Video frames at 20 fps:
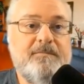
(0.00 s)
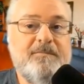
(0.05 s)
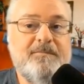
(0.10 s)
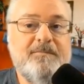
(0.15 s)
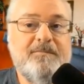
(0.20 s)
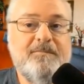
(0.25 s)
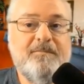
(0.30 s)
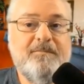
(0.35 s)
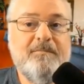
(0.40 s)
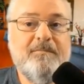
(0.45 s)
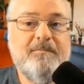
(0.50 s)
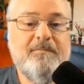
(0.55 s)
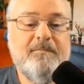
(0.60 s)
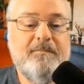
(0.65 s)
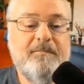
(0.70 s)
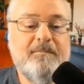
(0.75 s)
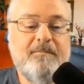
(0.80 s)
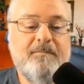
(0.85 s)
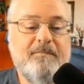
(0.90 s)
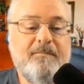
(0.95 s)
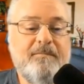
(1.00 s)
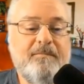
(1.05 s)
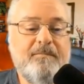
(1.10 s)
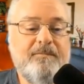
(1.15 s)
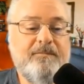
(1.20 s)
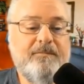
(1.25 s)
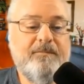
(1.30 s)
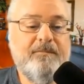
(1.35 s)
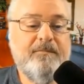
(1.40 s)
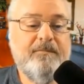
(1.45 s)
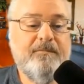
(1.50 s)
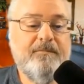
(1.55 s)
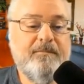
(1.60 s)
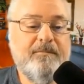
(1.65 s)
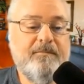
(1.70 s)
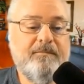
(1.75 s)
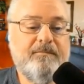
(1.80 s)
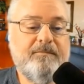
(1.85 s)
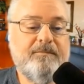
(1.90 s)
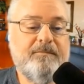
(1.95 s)

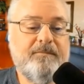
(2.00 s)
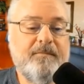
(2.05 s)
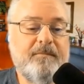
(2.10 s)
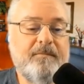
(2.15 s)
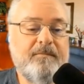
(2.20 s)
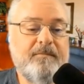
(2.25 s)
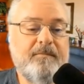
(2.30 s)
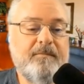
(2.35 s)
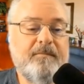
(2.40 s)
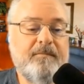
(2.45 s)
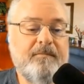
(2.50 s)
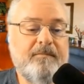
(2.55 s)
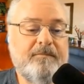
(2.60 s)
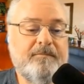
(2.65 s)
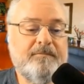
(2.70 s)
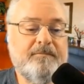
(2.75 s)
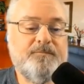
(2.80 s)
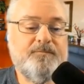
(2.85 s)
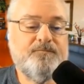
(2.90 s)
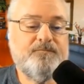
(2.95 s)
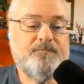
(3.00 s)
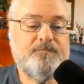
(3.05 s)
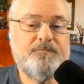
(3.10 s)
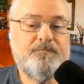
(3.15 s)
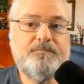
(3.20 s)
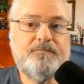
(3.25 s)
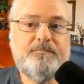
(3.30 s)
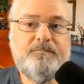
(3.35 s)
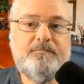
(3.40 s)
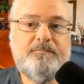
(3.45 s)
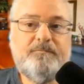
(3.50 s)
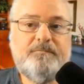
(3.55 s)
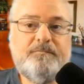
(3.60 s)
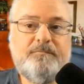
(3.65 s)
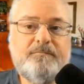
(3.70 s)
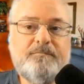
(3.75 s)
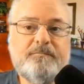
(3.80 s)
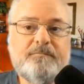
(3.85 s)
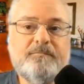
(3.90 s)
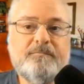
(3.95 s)

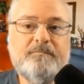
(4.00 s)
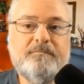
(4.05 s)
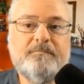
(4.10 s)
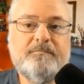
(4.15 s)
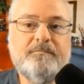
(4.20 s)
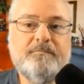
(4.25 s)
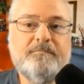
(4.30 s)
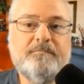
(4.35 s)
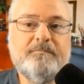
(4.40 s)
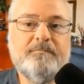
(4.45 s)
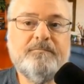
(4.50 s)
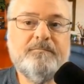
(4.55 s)
No words are spoken by the person on screen.